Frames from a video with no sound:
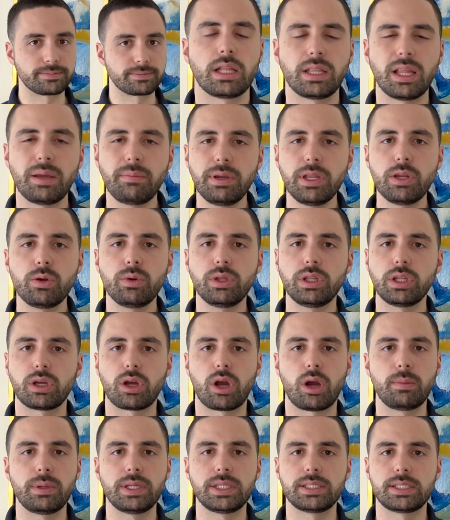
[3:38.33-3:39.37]
Let me know in the
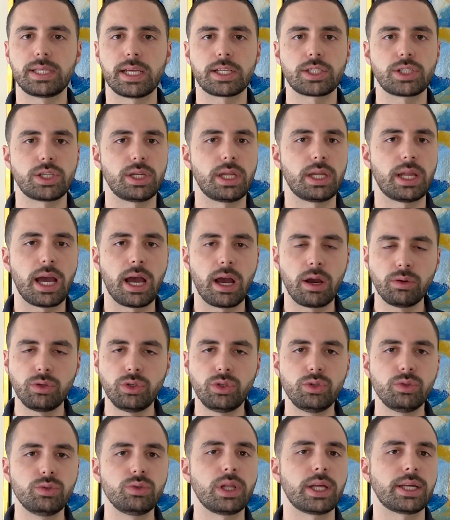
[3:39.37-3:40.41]
comment section how
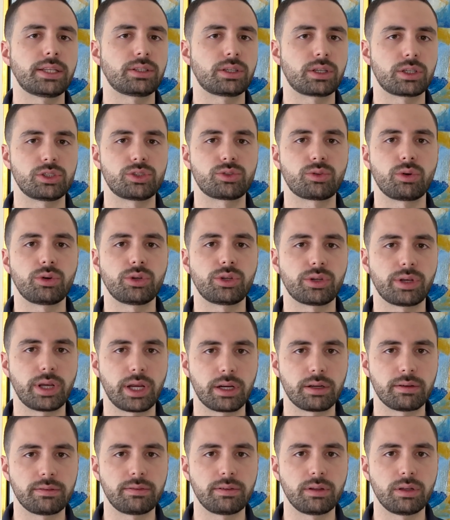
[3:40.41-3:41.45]
you like to control your
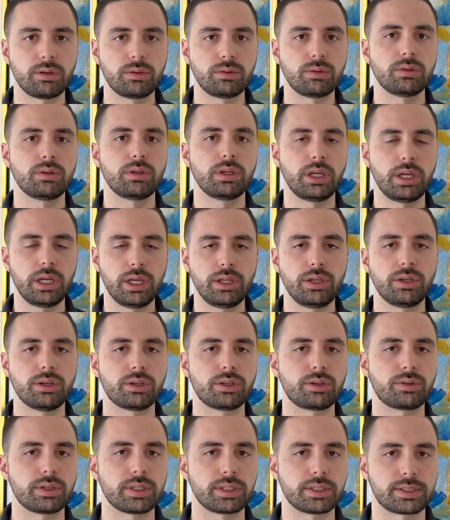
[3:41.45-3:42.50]
airflow in your
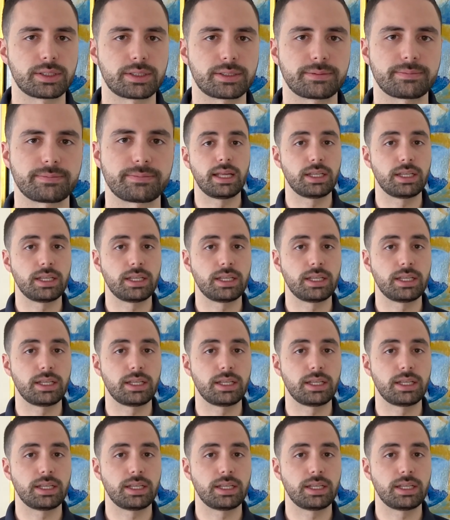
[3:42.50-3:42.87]
grills.